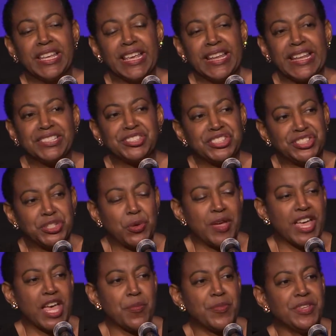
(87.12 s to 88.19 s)
It just so
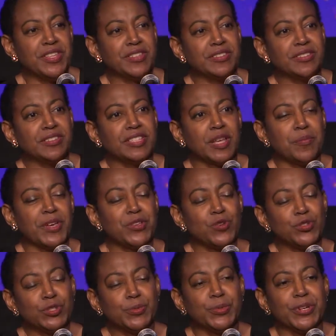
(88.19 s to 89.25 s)
happened that my
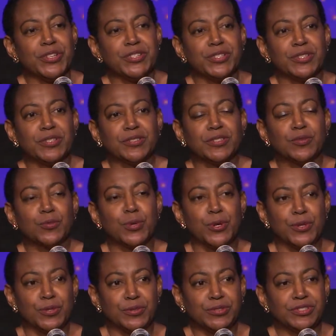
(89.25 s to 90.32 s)
older brother,
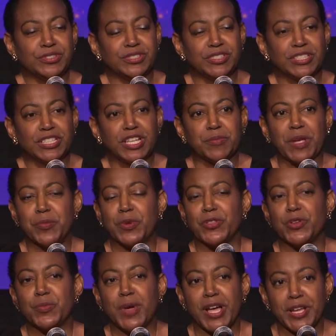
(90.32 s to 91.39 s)
Rose, and my
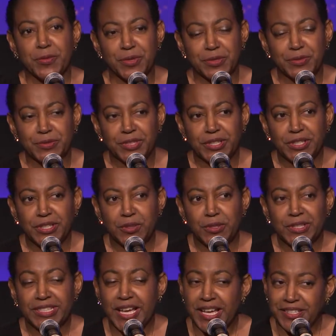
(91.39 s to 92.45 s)
brother, Byron,
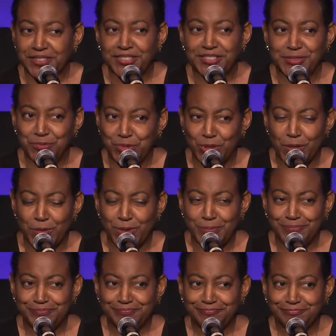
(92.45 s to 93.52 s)
got into some trouble.
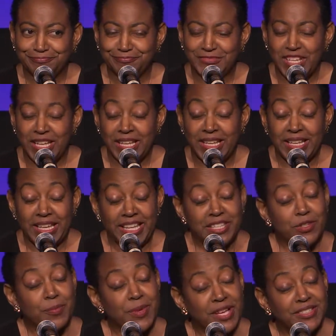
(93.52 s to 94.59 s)
And they
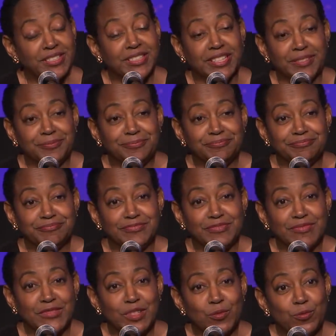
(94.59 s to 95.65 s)
were about to get
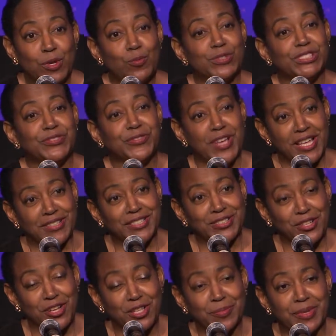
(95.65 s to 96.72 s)
what was fondly
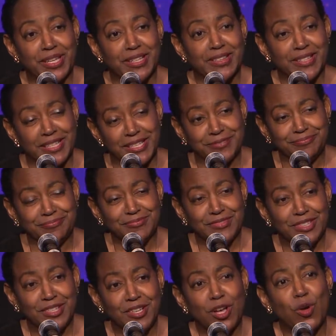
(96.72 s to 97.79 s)
called back then
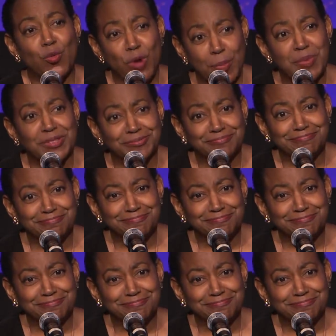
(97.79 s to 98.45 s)
a whooping.